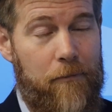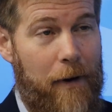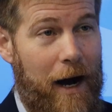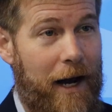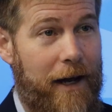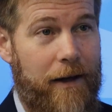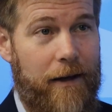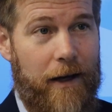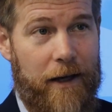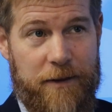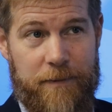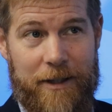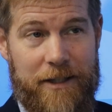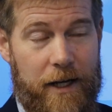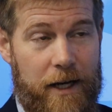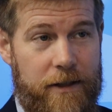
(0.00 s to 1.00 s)
My
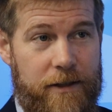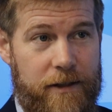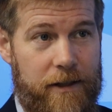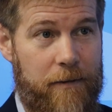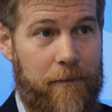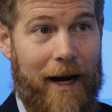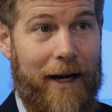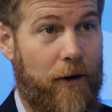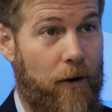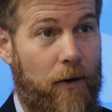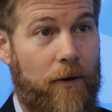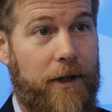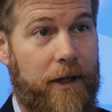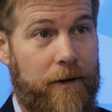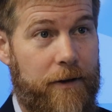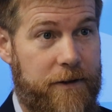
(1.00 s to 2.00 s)
expectation and my
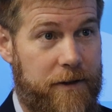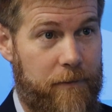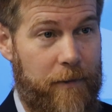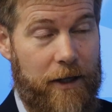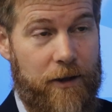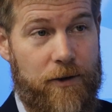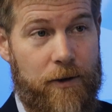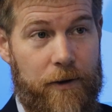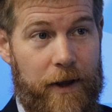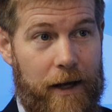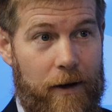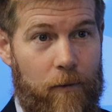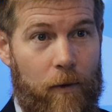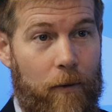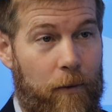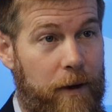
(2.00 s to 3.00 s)
goal here is to make sure
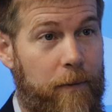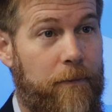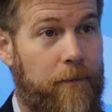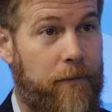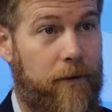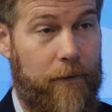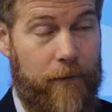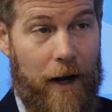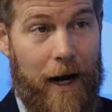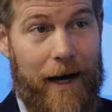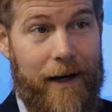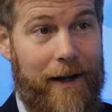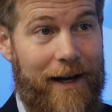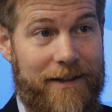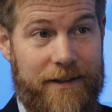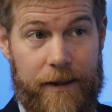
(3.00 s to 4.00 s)
that what we
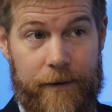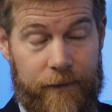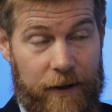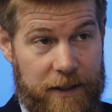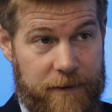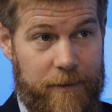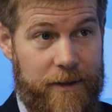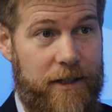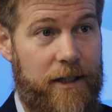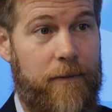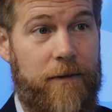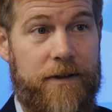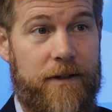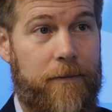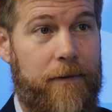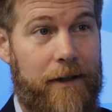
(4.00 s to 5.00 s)
provide as an investment team
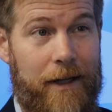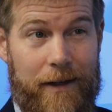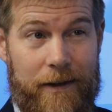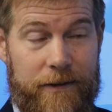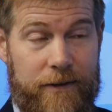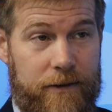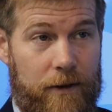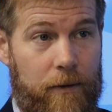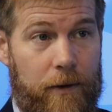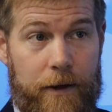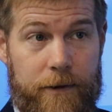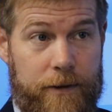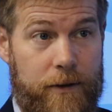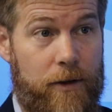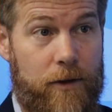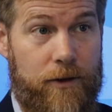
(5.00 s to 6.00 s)
is something that is so
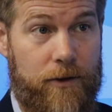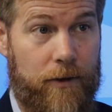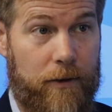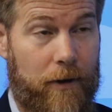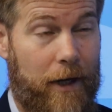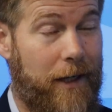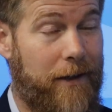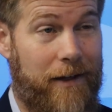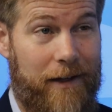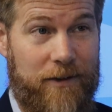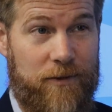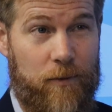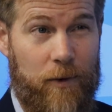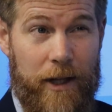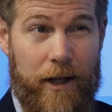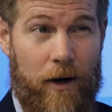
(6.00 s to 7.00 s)
institutional grade that
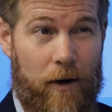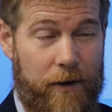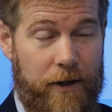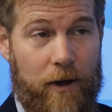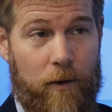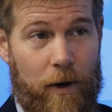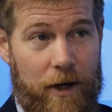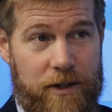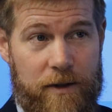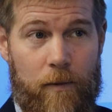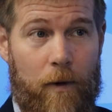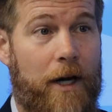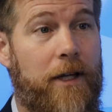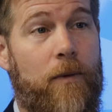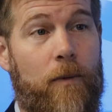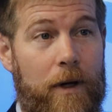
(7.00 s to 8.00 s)
it's really hard to question
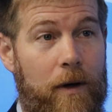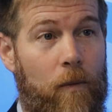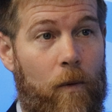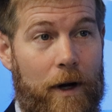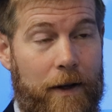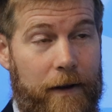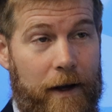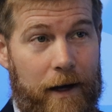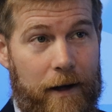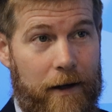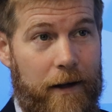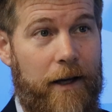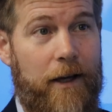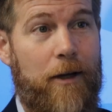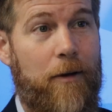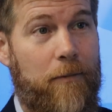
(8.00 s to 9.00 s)
why you wouldn't want that.
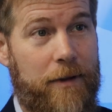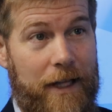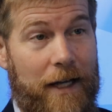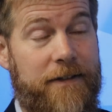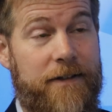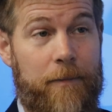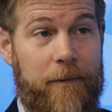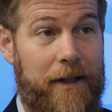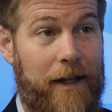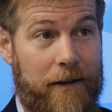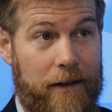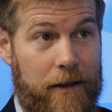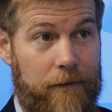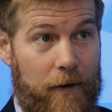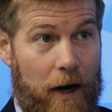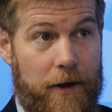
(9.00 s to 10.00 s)
But that's something that
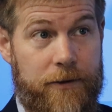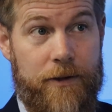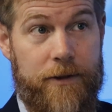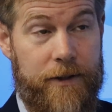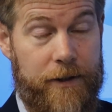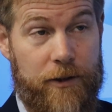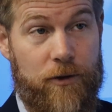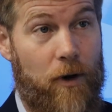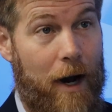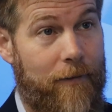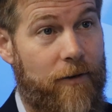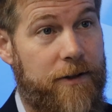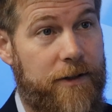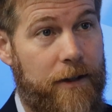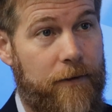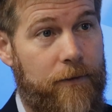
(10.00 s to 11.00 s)
the advisor's in the
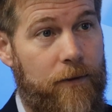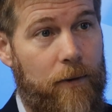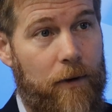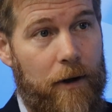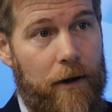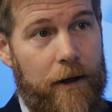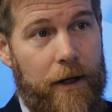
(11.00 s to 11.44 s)
driver's seat for.